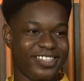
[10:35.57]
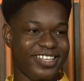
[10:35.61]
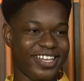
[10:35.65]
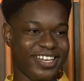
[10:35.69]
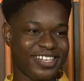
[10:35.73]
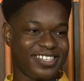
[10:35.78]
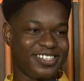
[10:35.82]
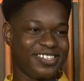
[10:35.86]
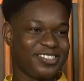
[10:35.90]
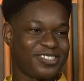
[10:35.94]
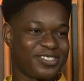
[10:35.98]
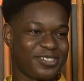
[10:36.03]

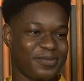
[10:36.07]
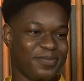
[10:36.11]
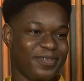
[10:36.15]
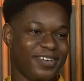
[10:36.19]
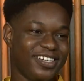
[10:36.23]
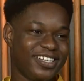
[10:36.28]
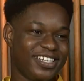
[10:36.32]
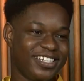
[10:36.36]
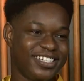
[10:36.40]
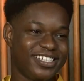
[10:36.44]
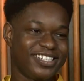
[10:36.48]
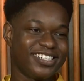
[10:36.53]
Thank you so
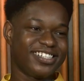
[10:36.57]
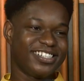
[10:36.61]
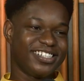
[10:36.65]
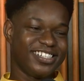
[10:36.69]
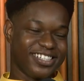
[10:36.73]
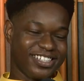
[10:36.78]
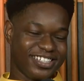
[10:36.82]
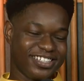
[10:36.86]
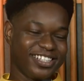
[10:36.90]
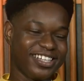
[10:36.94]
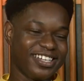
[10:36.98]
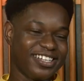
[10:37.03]
much.
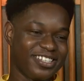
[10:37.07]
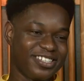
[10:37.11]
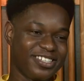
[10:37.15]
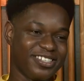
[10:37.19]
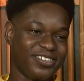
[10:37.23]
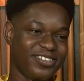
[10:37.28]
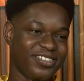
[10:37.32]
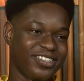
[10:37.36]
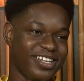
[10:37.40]
Thank you.